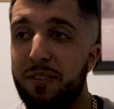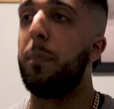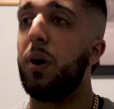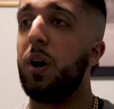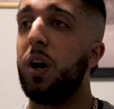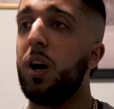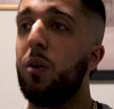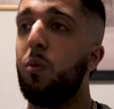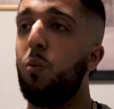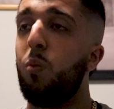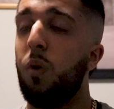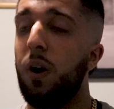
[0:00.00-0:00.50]

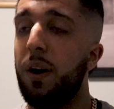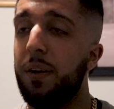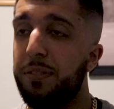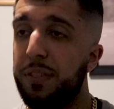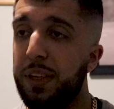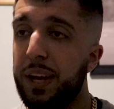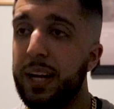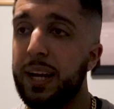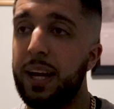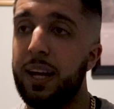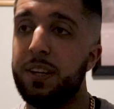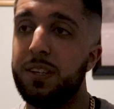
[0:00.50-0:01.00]
But one
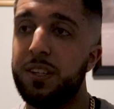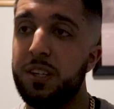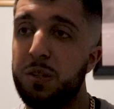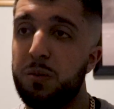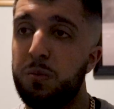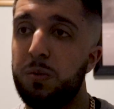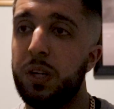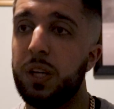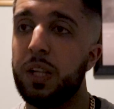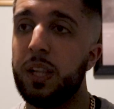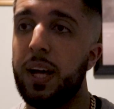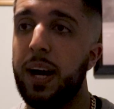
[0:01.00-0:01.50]
thing I did
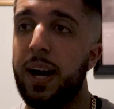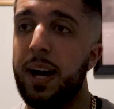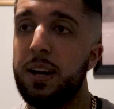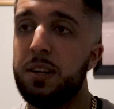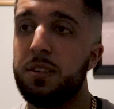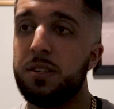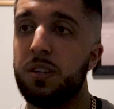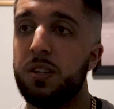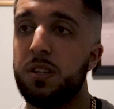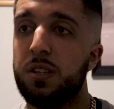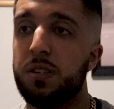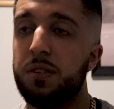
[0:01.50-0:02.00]

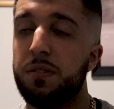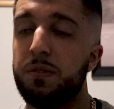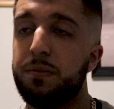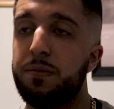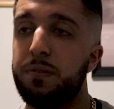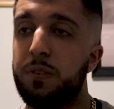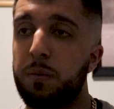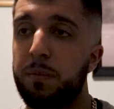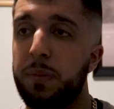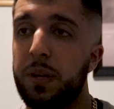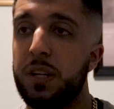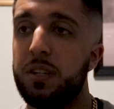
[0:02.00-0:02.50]
realize is
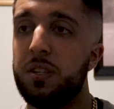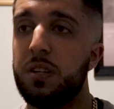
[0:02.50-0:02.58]
for me